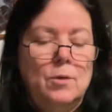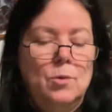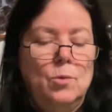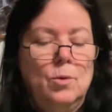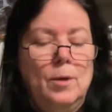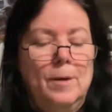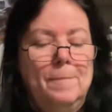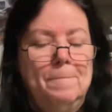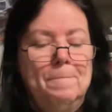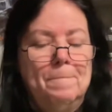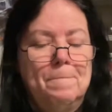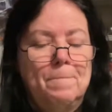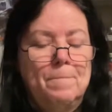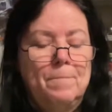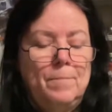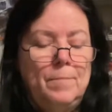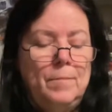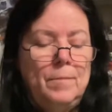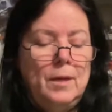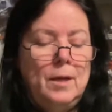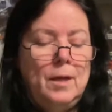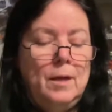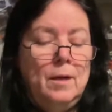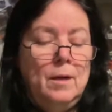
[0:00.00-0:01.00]
to it.
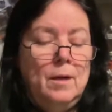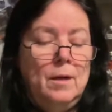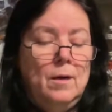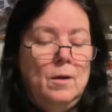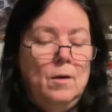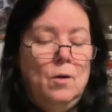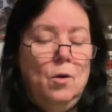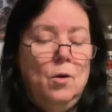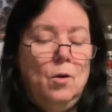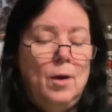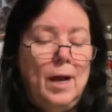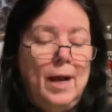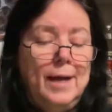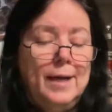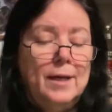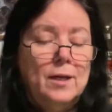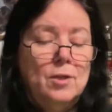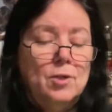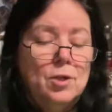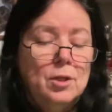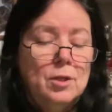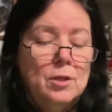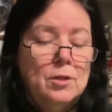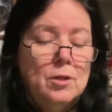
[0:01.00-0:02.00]
Or I can
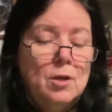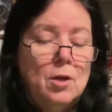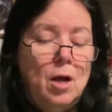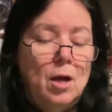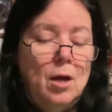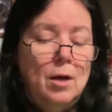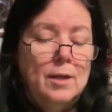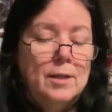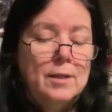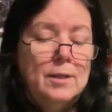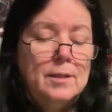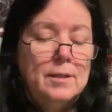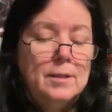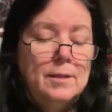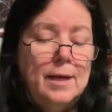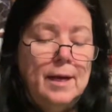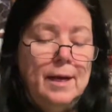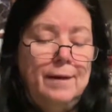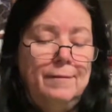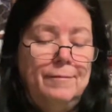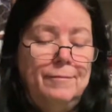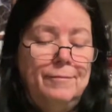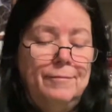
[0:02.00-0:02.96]
just call it I